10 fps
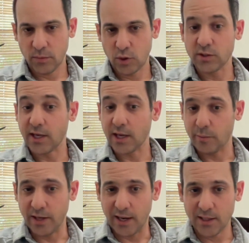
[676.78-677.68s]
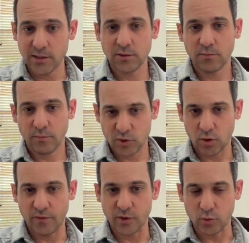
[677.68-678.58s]
using APIs,
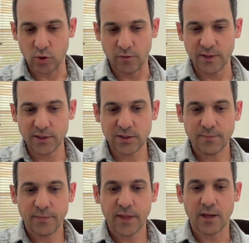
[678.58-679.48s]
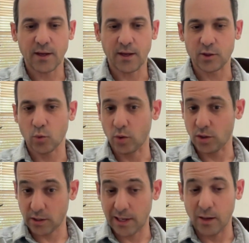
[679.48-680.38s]
service to service. So
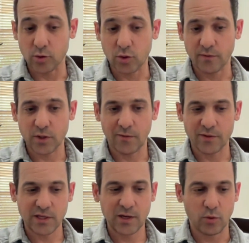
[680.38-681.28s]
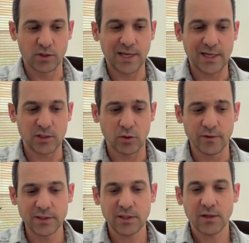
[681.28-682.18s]
we're a cloud service, obviously, we're a SaaS
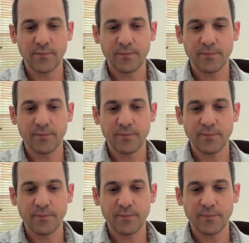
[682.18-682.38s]
service.